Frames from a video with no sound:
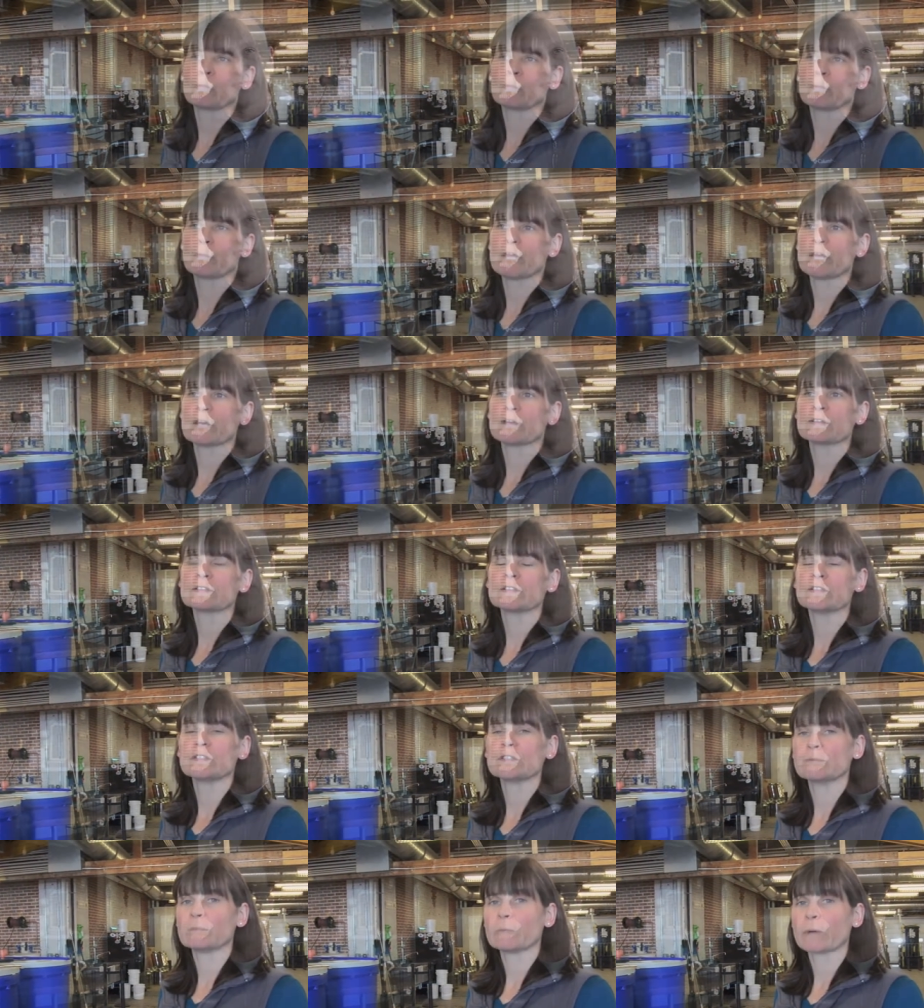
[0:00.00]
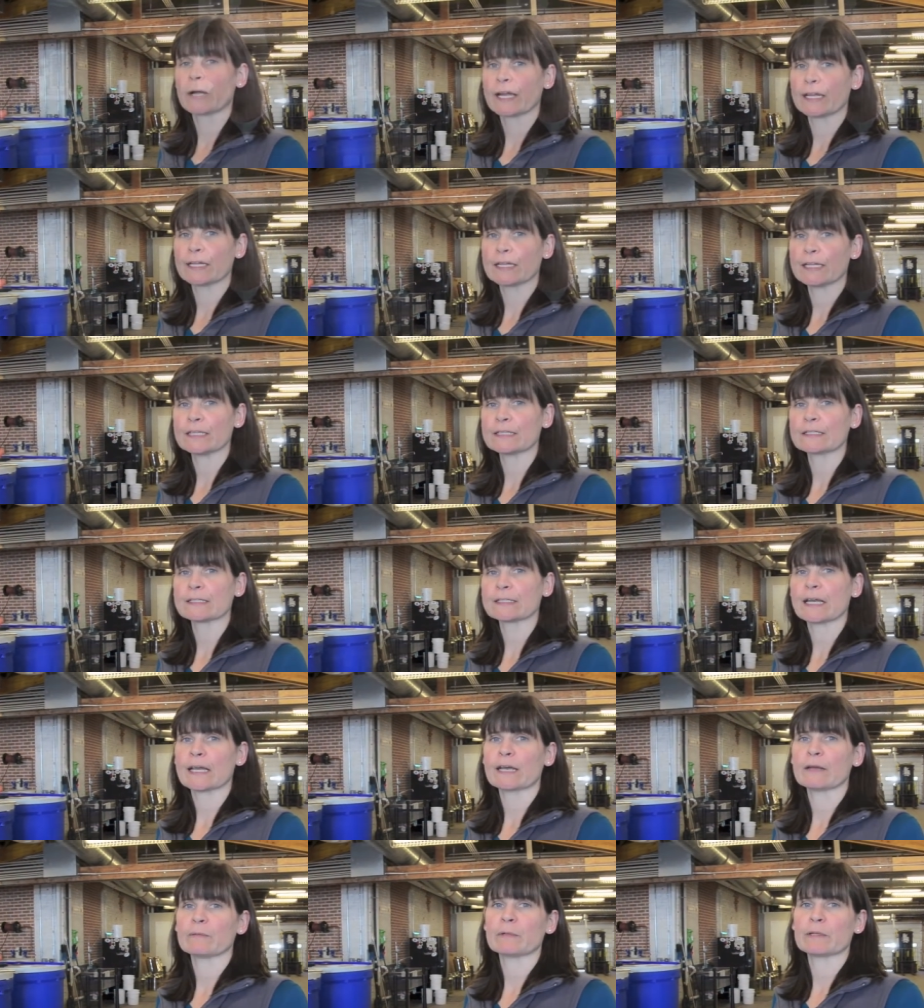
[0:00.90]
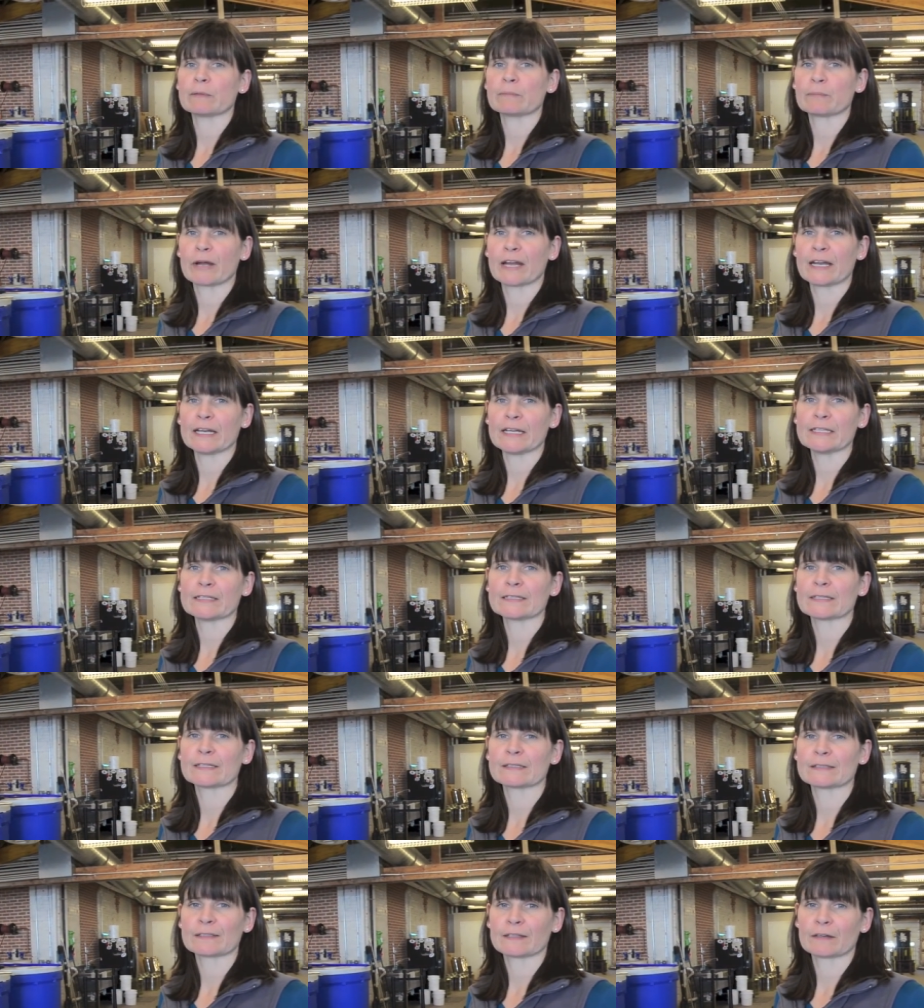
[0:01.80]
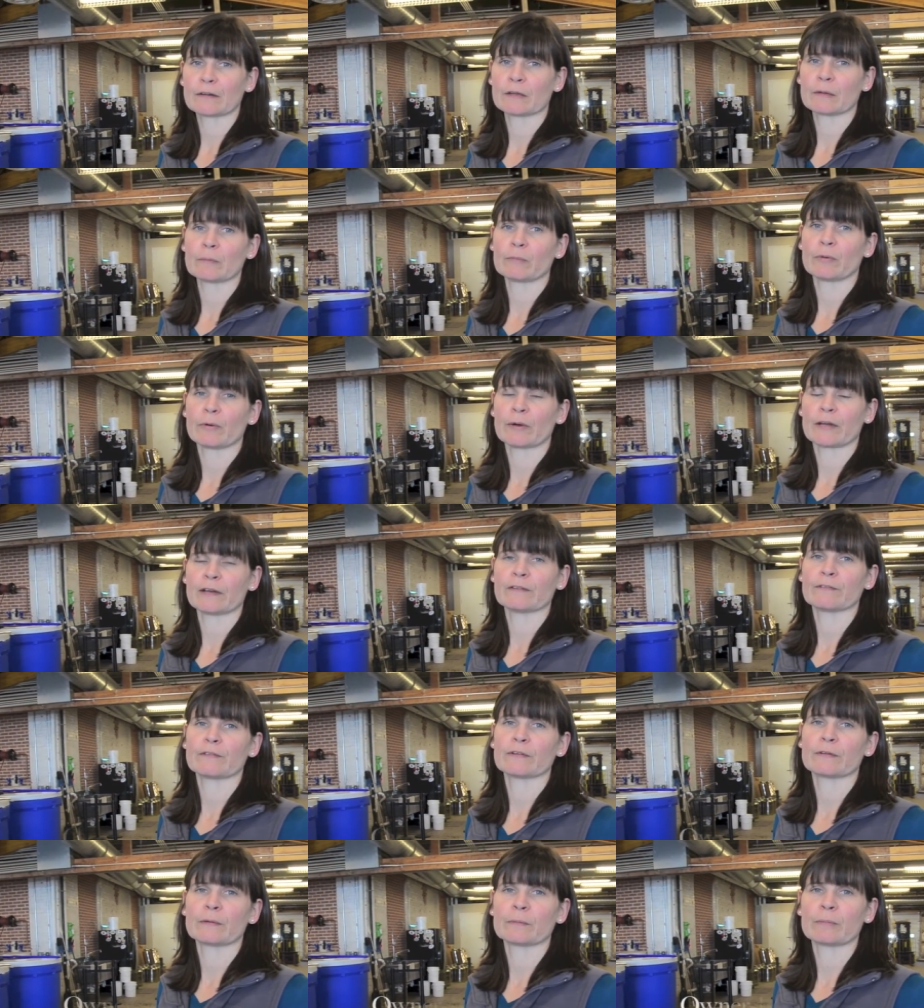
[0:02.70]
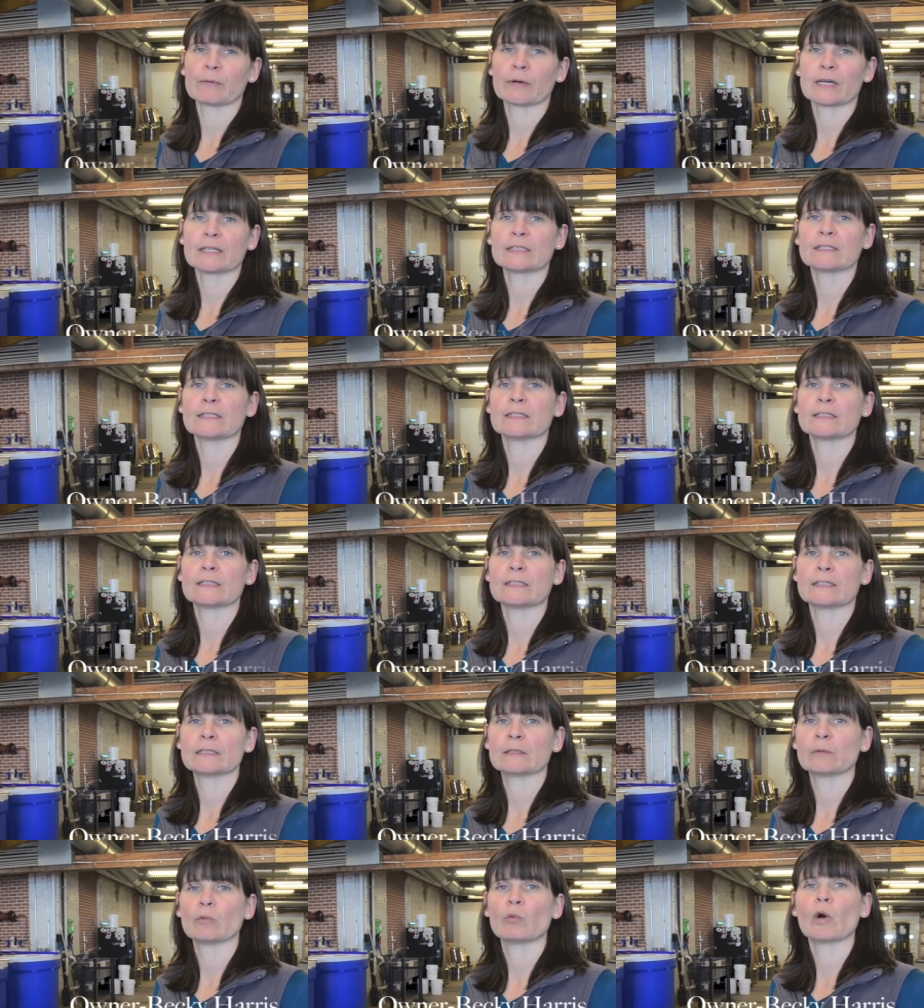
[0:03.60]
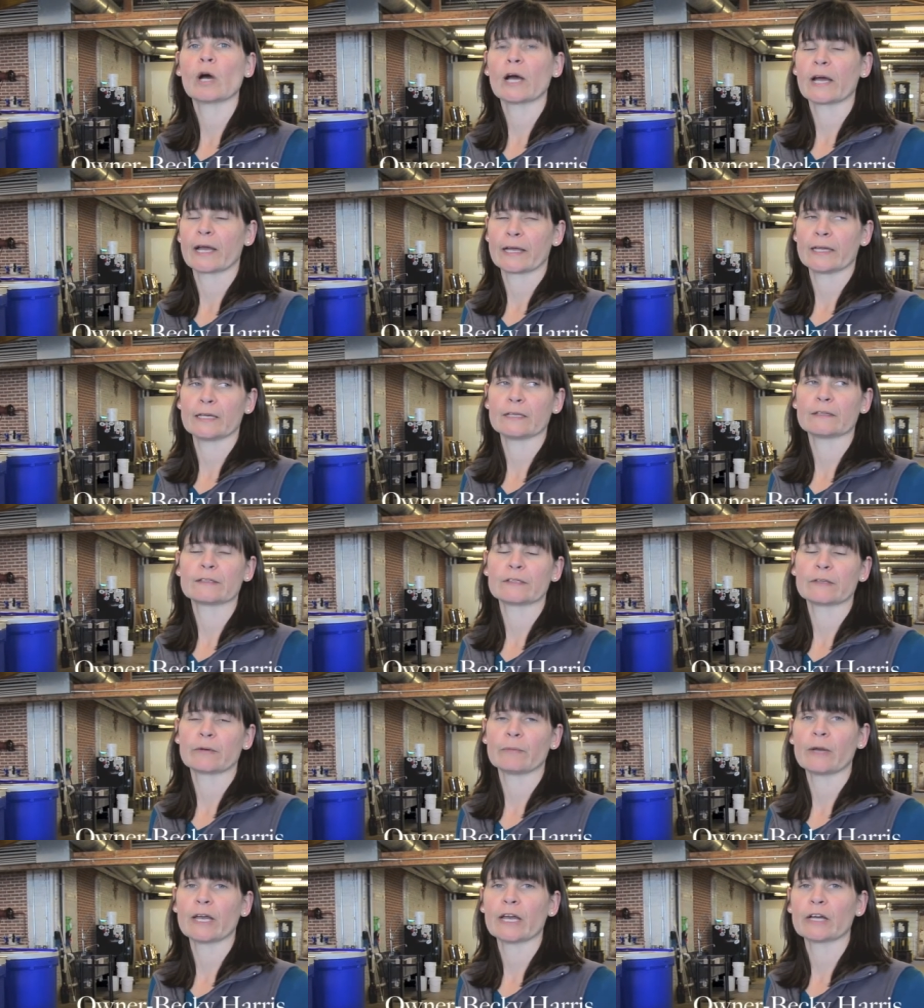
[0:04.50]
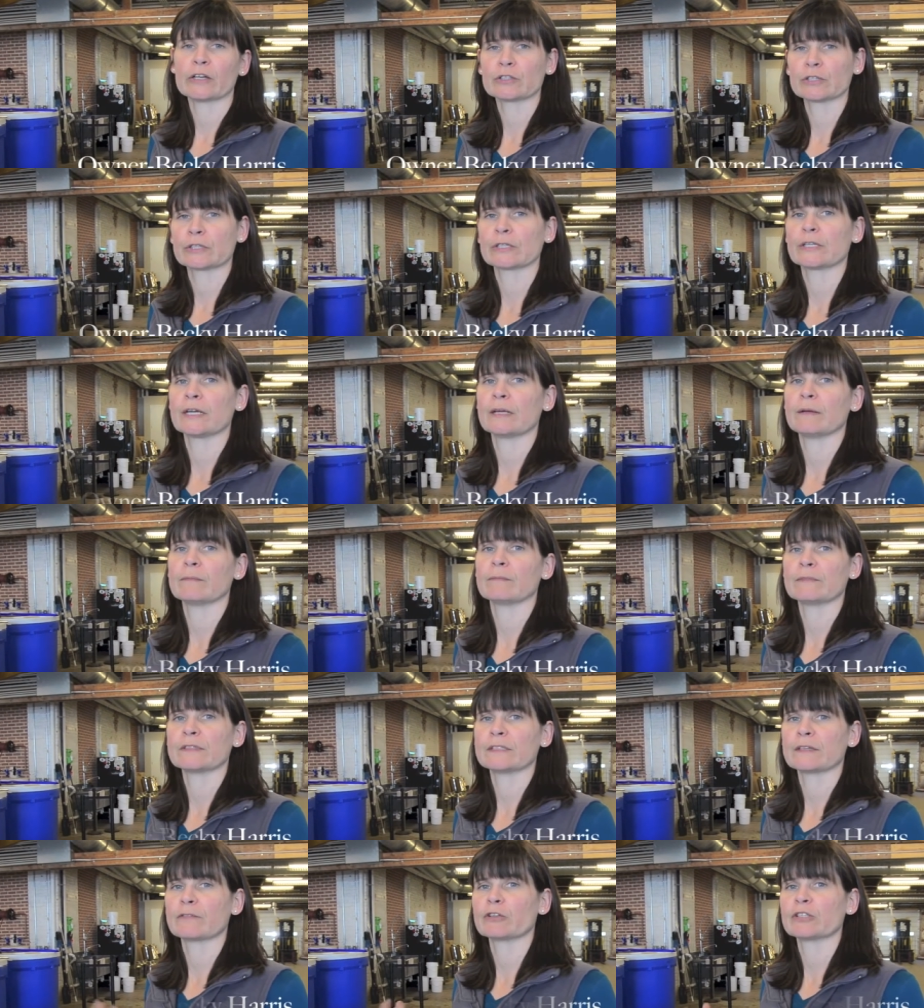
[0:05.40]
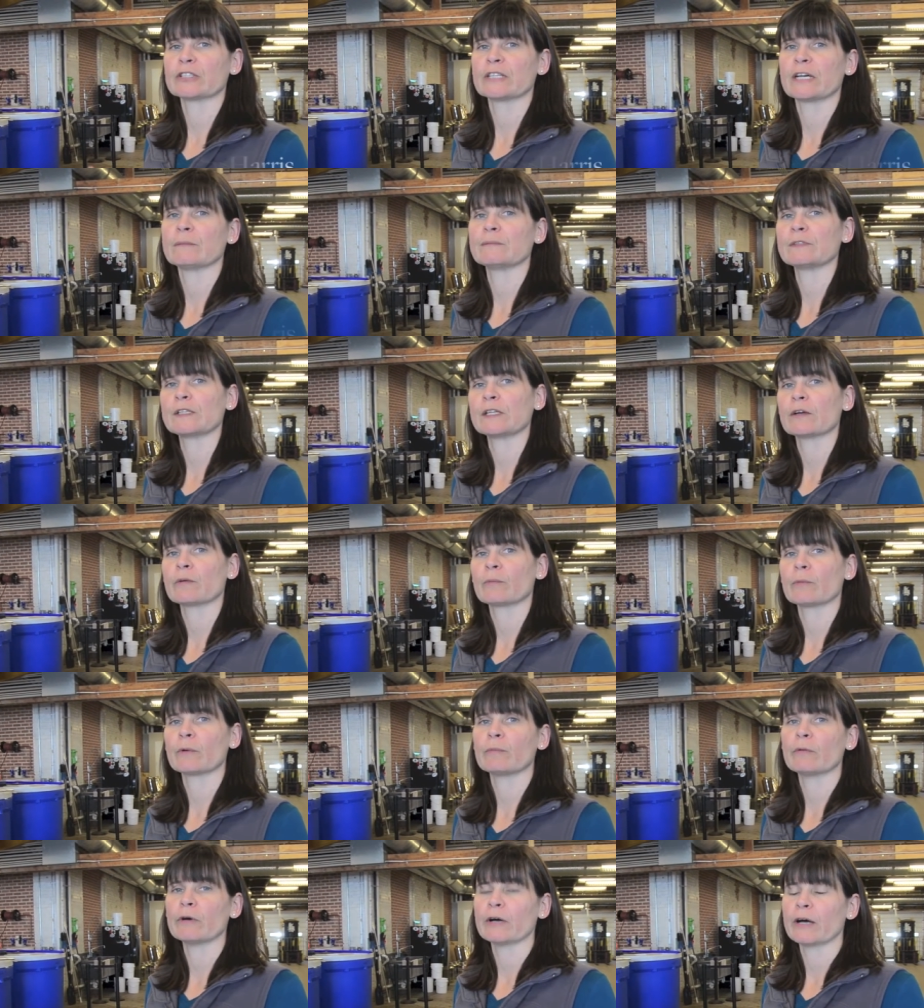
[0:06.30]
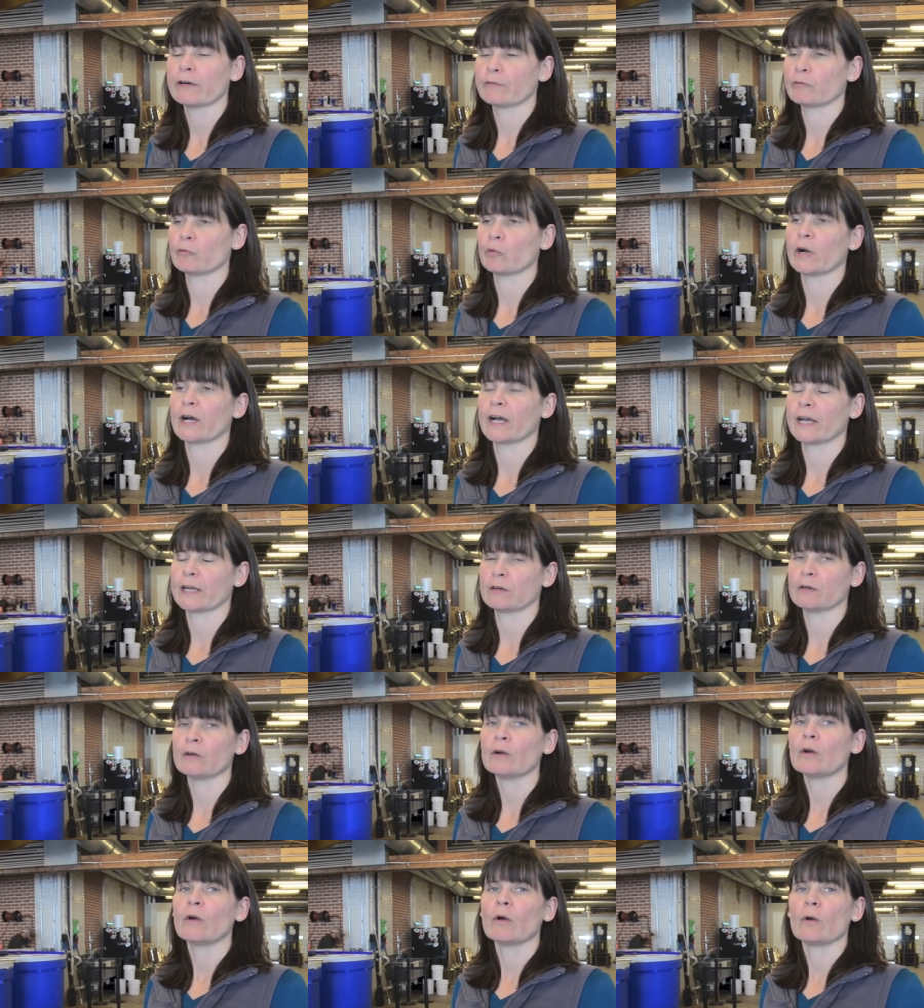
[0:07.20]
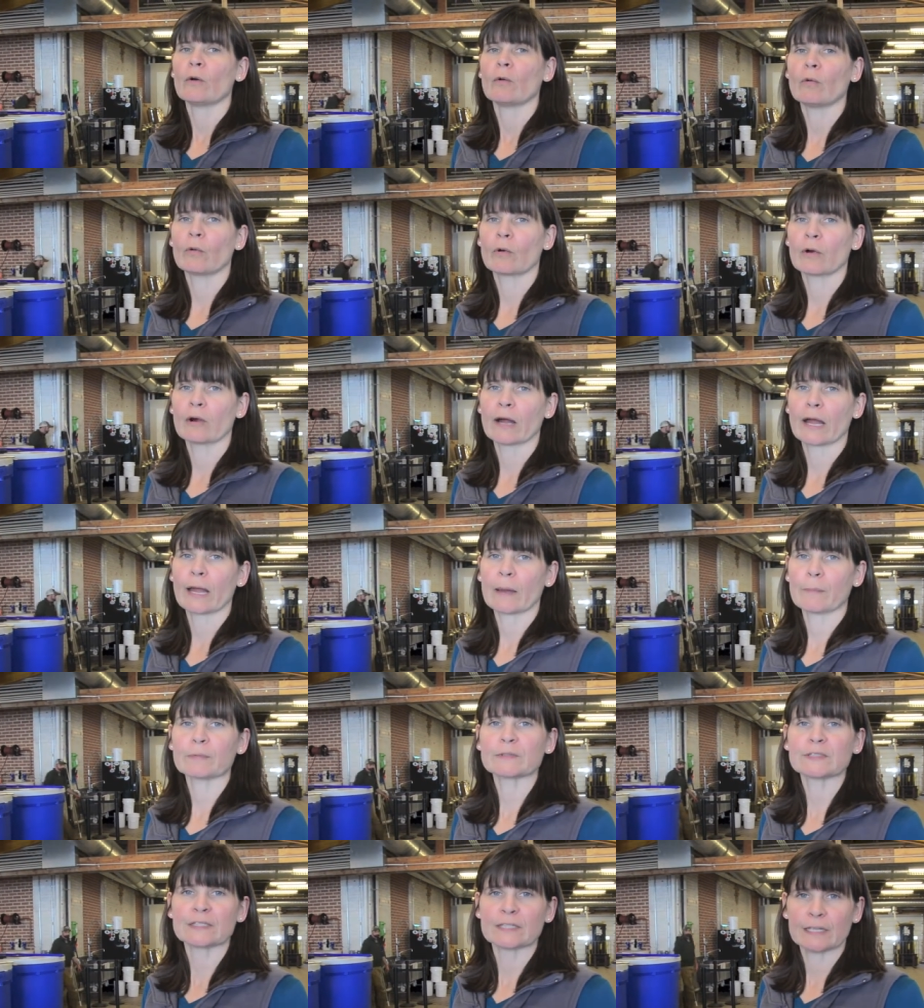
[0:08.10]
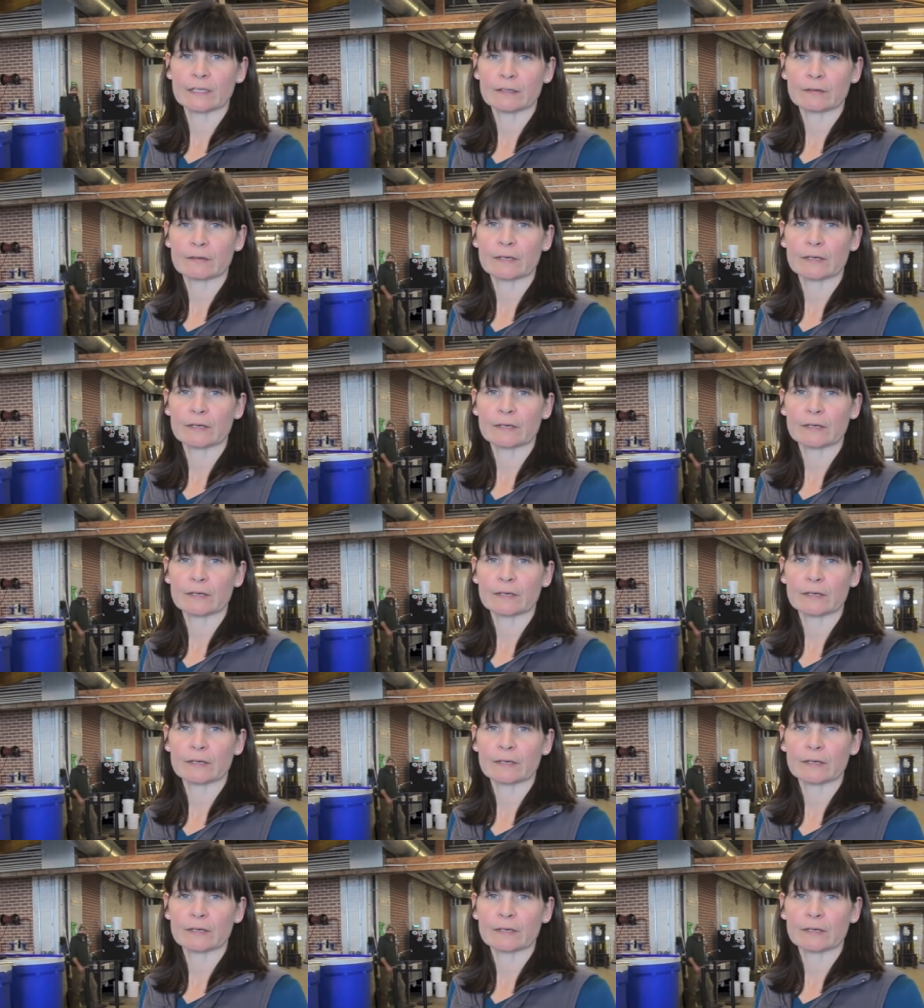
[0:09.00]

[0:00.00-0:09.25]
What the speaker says: We also do brandies, and with brandies the starting point of the process is a wine. So we actually, several times a year, we will have wine or apple cider